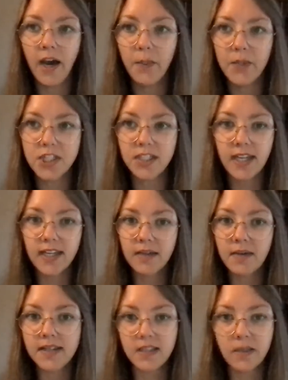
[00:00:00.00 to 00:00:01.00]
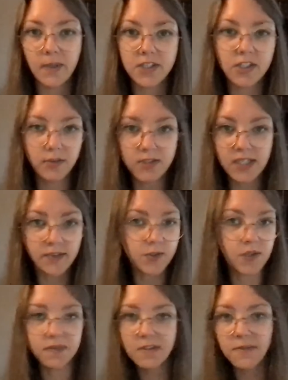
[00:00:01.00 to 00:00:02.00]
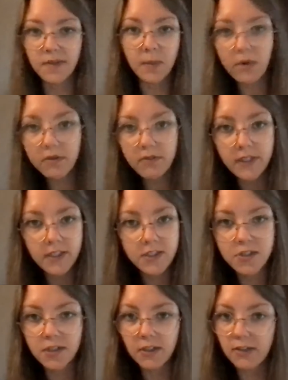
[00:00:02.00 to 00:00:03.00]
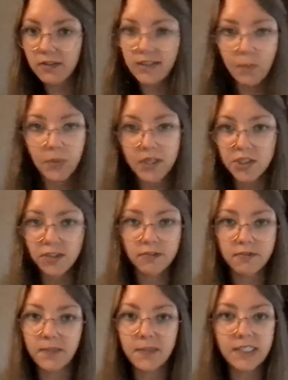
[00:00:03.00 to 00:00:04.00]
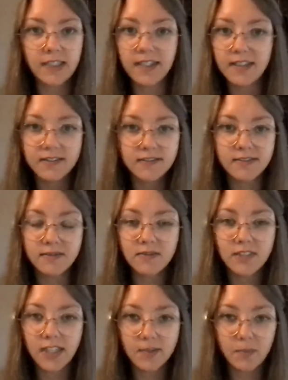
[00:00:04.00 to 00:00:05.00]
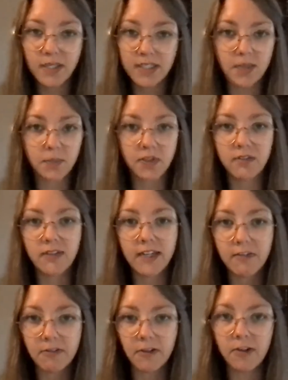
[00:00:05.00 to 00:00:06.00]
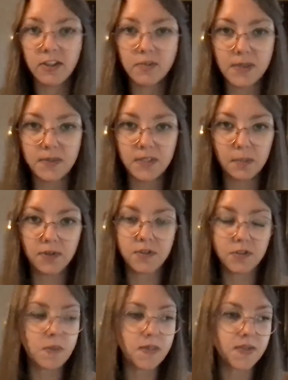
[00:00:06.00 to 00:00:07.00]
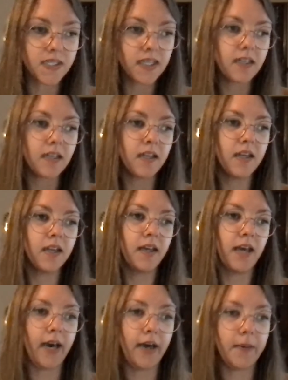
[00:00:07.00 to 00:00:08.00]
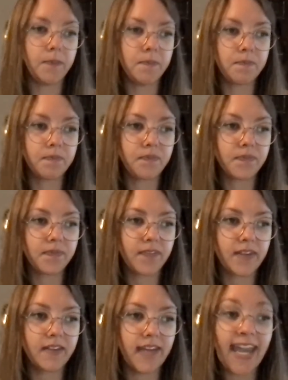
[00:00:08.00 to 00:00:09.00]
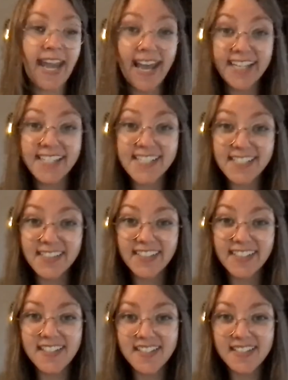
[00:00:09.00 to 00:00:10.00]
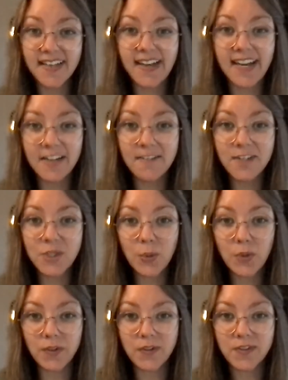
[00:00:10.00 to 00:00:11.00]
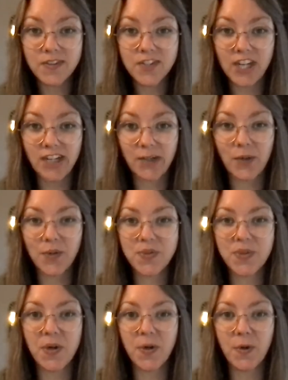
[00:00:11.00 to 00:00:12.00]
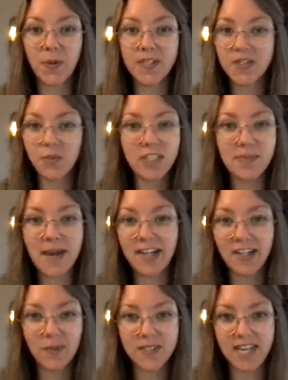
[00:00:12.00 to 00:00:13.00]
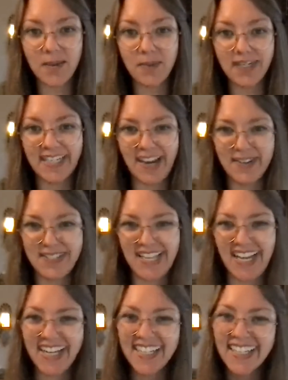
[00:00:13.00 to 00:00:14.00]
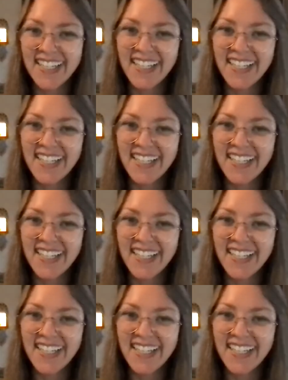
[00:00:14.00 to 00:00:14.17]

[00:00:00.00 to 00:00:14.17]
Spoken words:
which again, as I mentioned, Taylor Swift is very privileged. I'm pretty sure her family like picked up their life for her to be able to pursue music. And this is an individual channel, so it doesn't really matter what's happening outside.